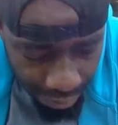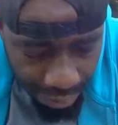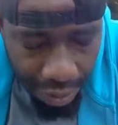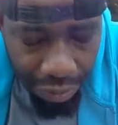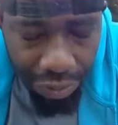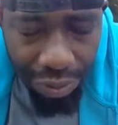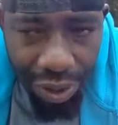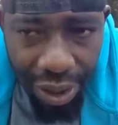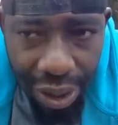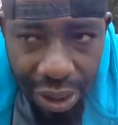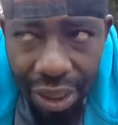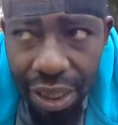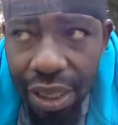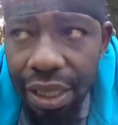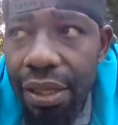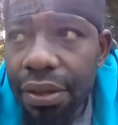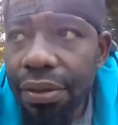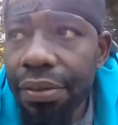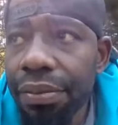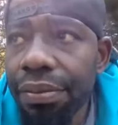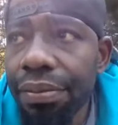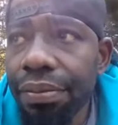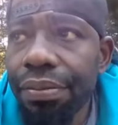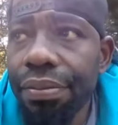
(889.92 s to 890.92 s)
Mo3,
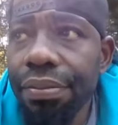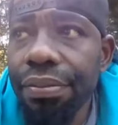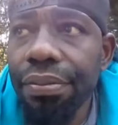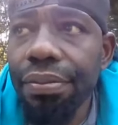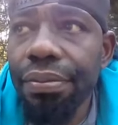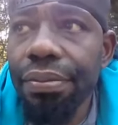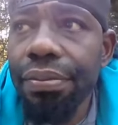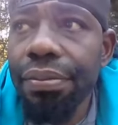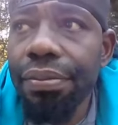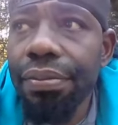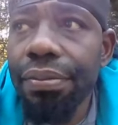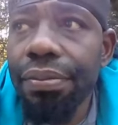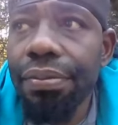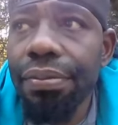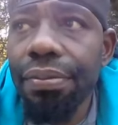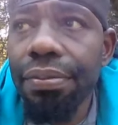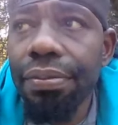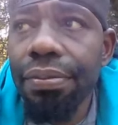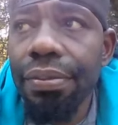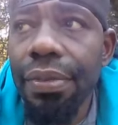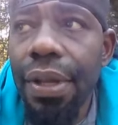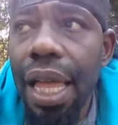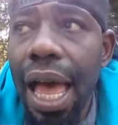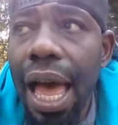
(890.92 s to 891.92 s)

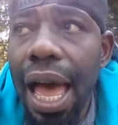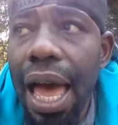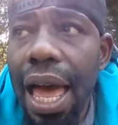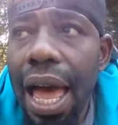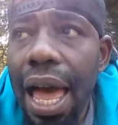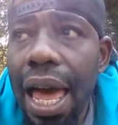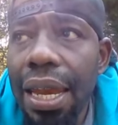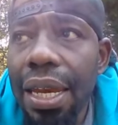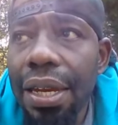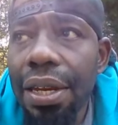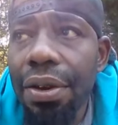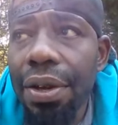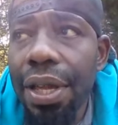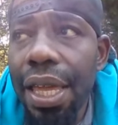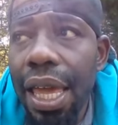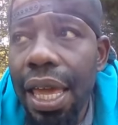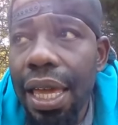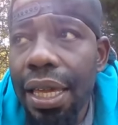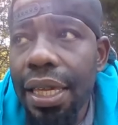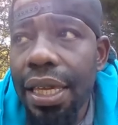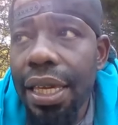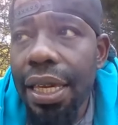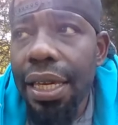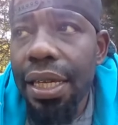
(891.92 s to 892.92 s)
I didn't know he
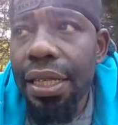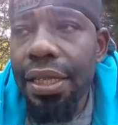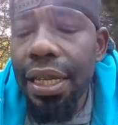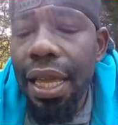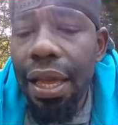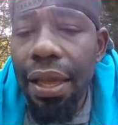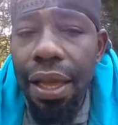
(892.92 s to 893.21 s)
had kids.